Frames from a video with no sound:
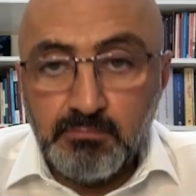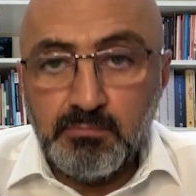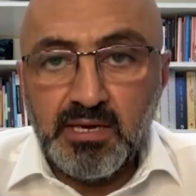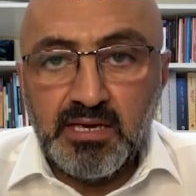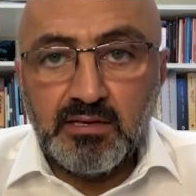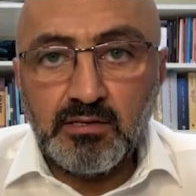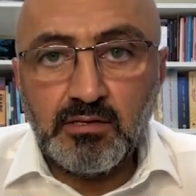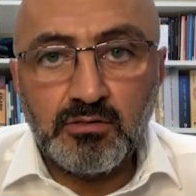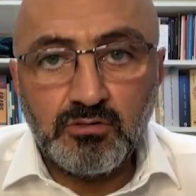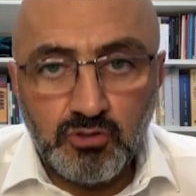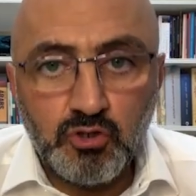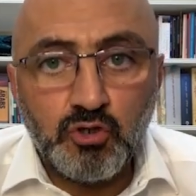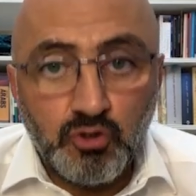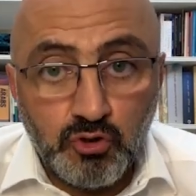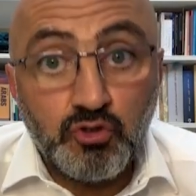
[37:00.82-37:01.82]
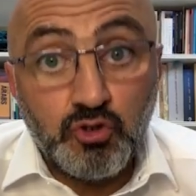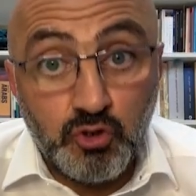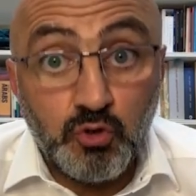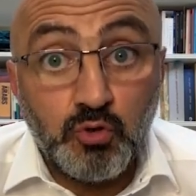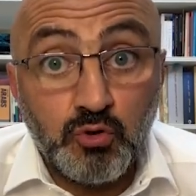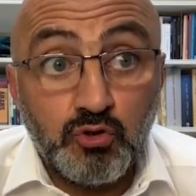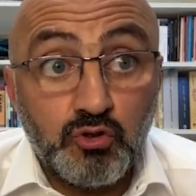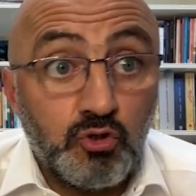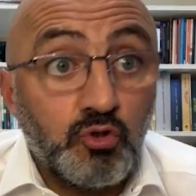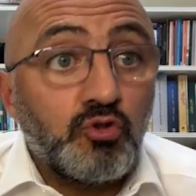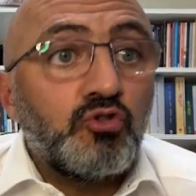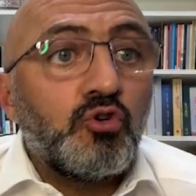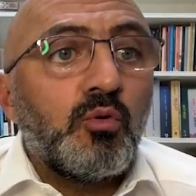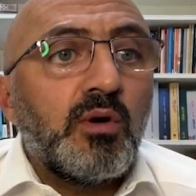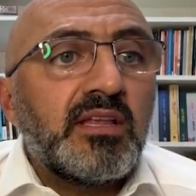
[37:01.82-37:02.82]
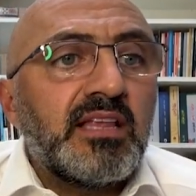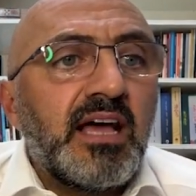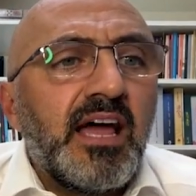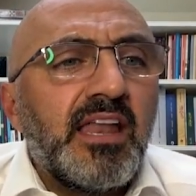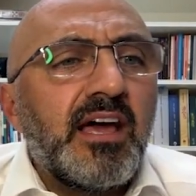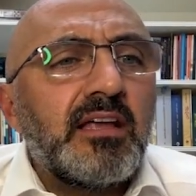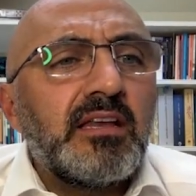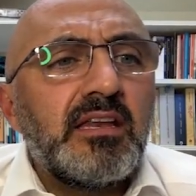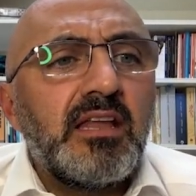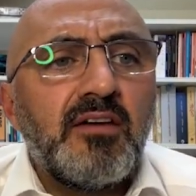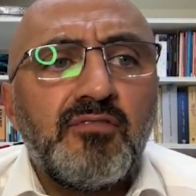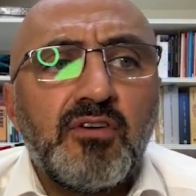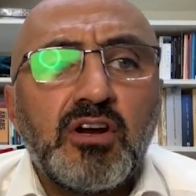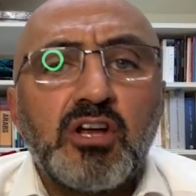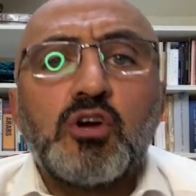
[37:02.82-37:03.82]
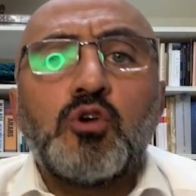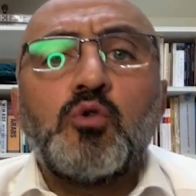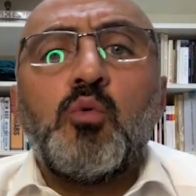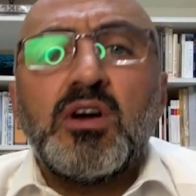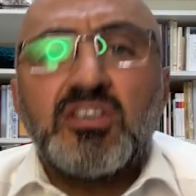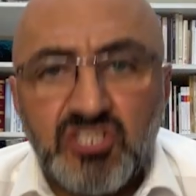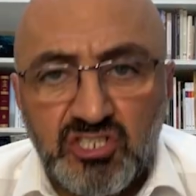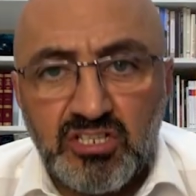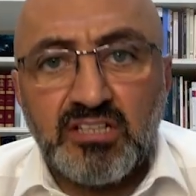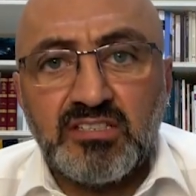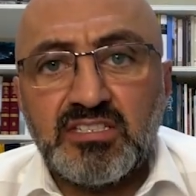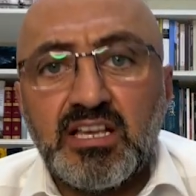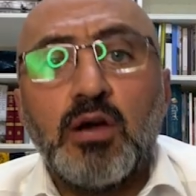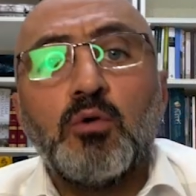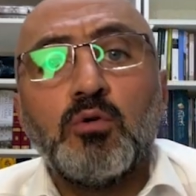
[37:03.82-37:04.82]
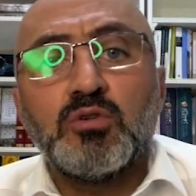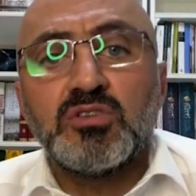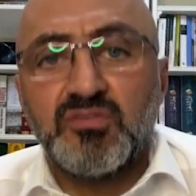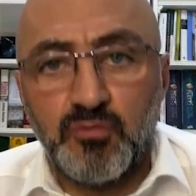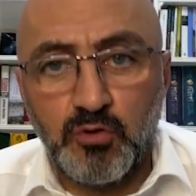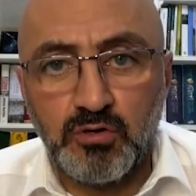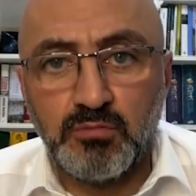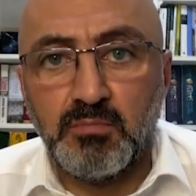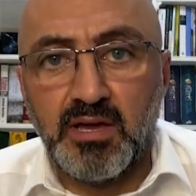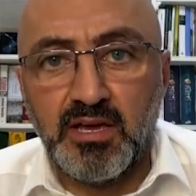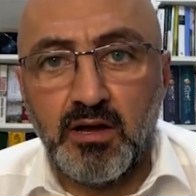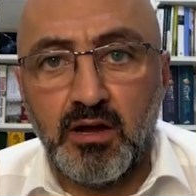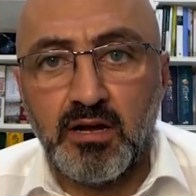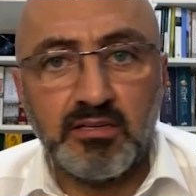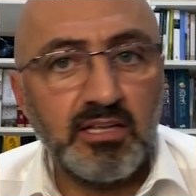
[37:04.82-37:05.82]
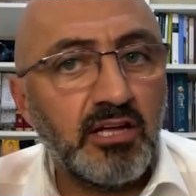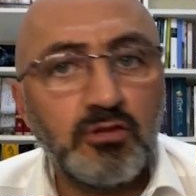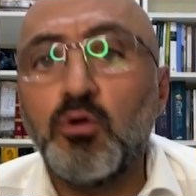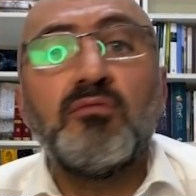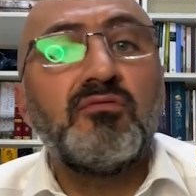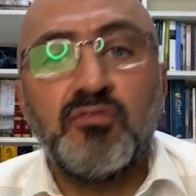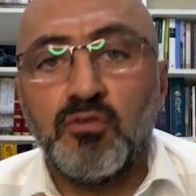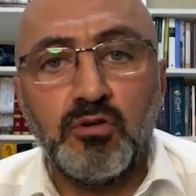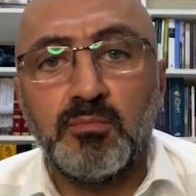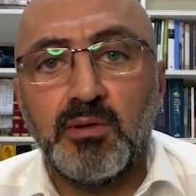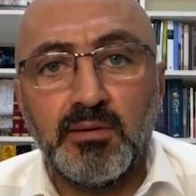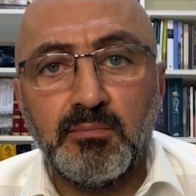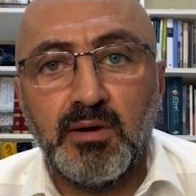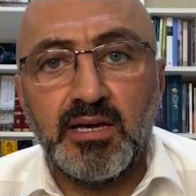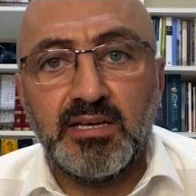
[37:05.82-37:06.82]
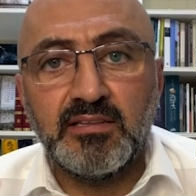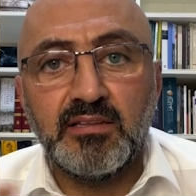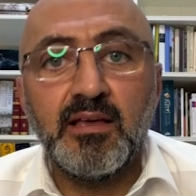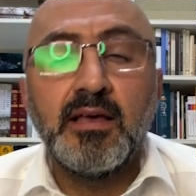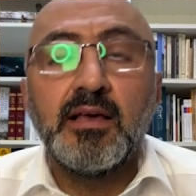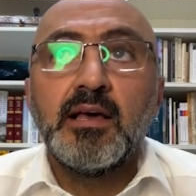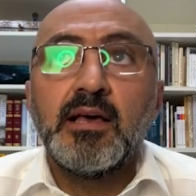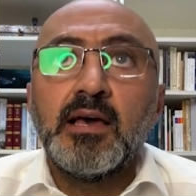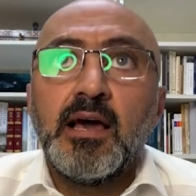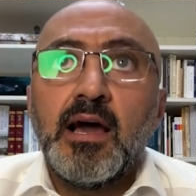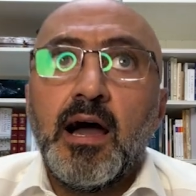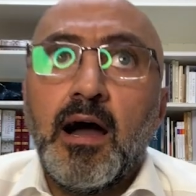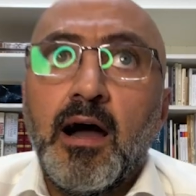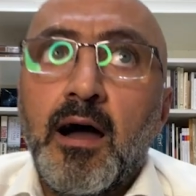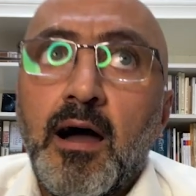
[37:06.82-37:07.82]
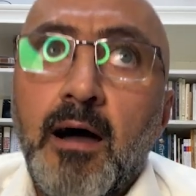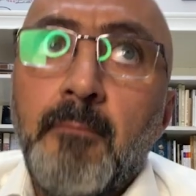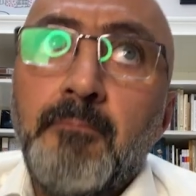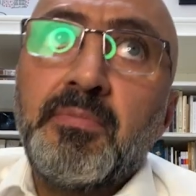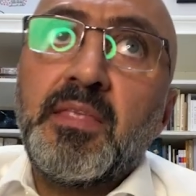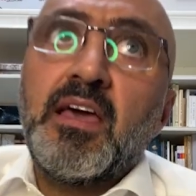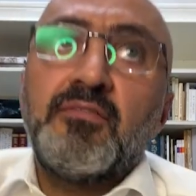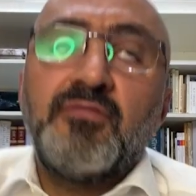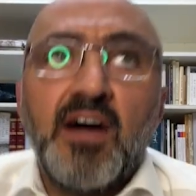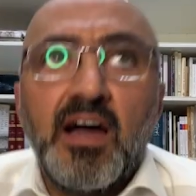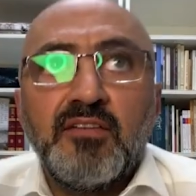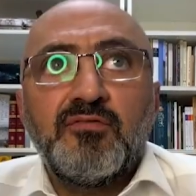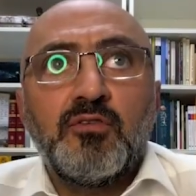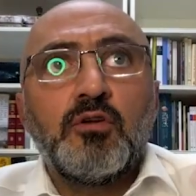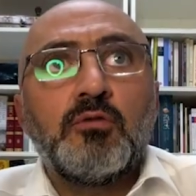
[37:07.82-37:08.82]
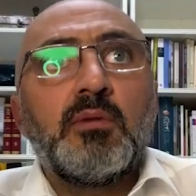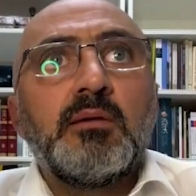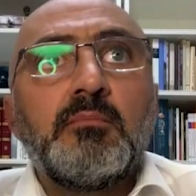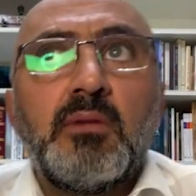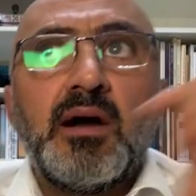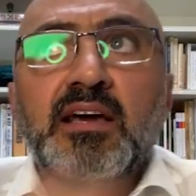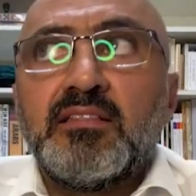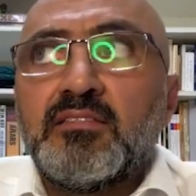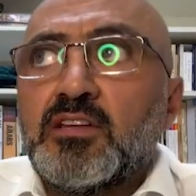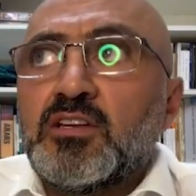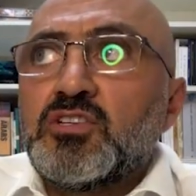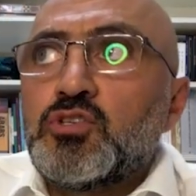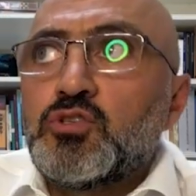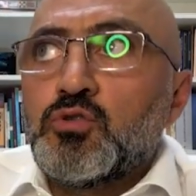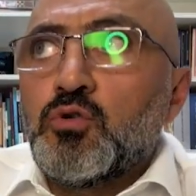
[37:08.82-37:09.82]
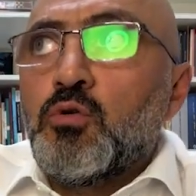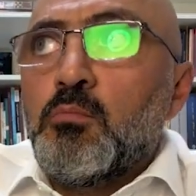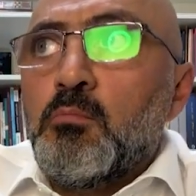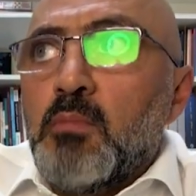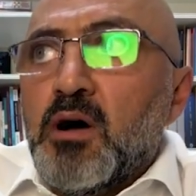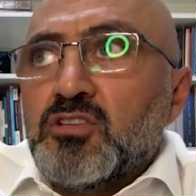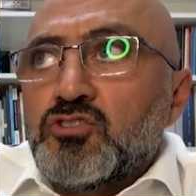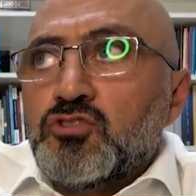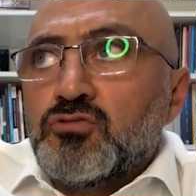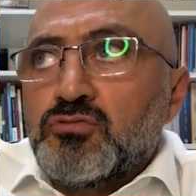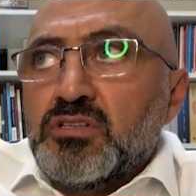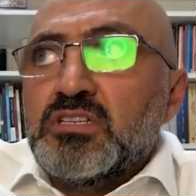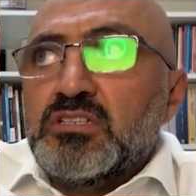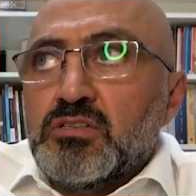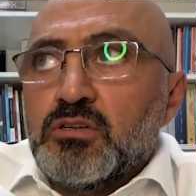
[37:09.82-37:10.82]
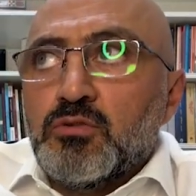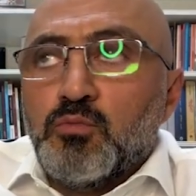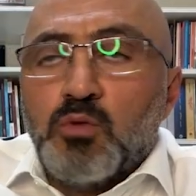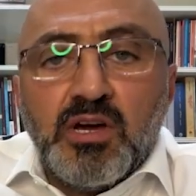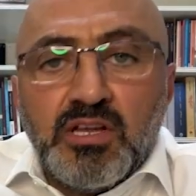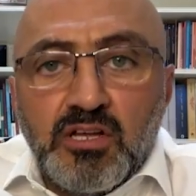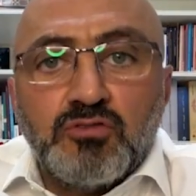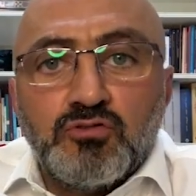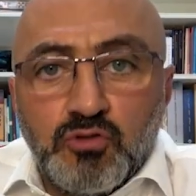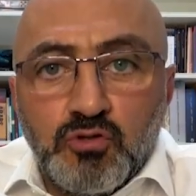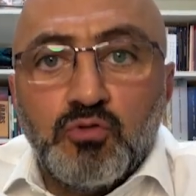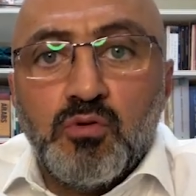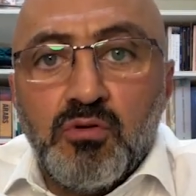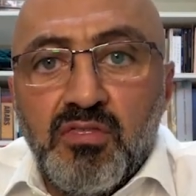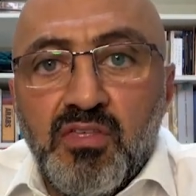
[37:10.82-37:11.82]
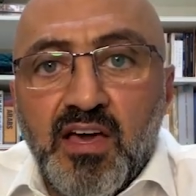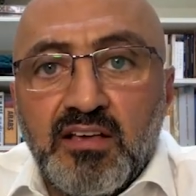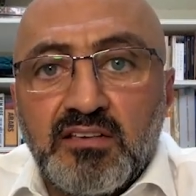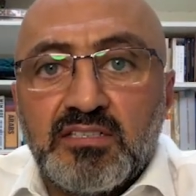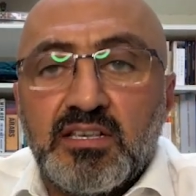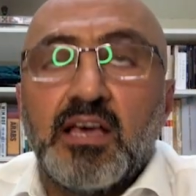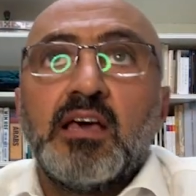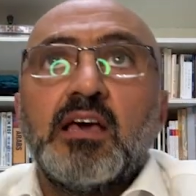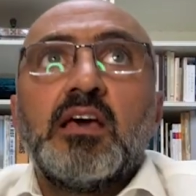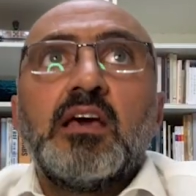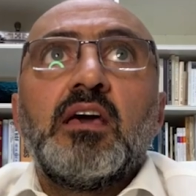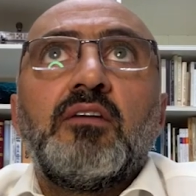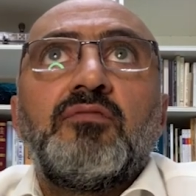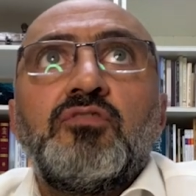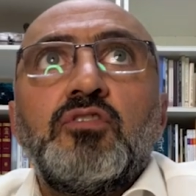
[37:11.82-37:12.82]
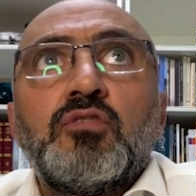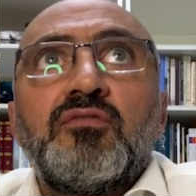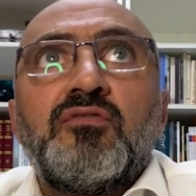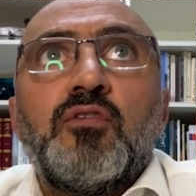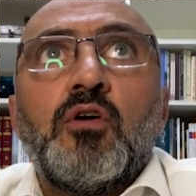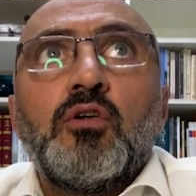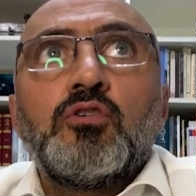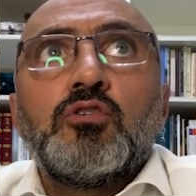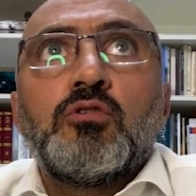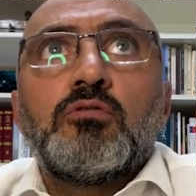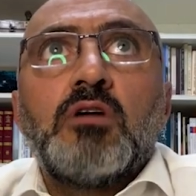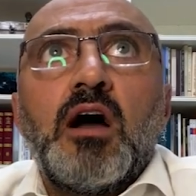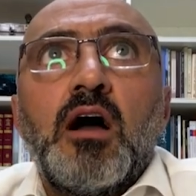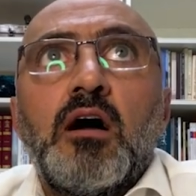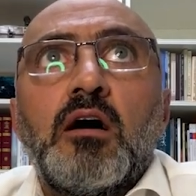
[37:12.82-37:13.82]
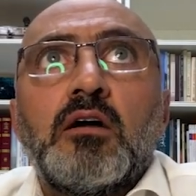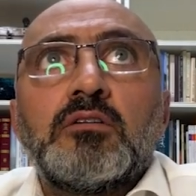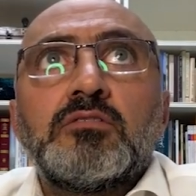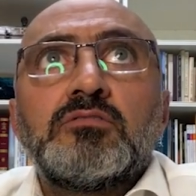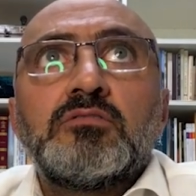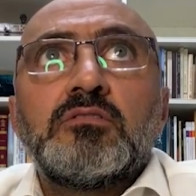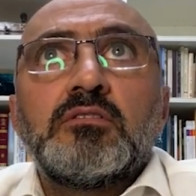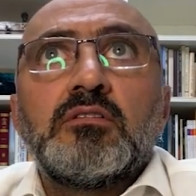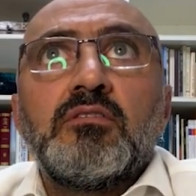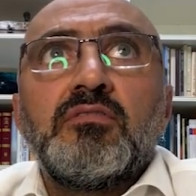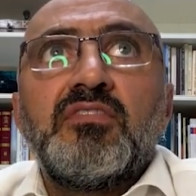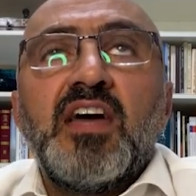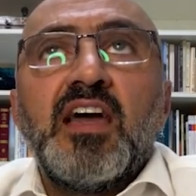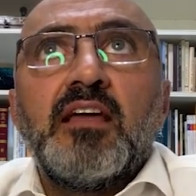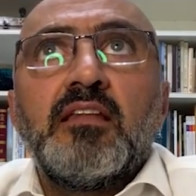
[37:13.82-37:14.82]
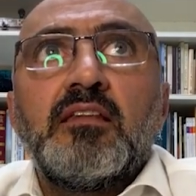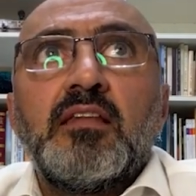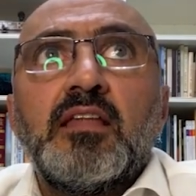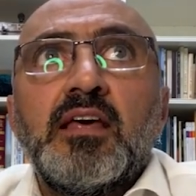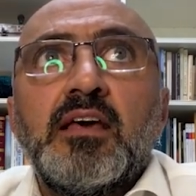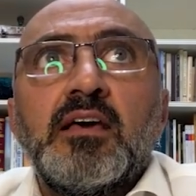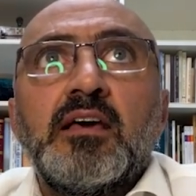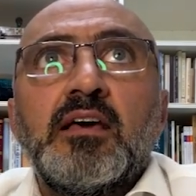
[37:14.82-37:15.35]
me to do it, and I never questioned. I always followed my heart. I don't follow my mind. Uh, if I follow my mind, there is so much reason why not to do things. If you follow your heart, then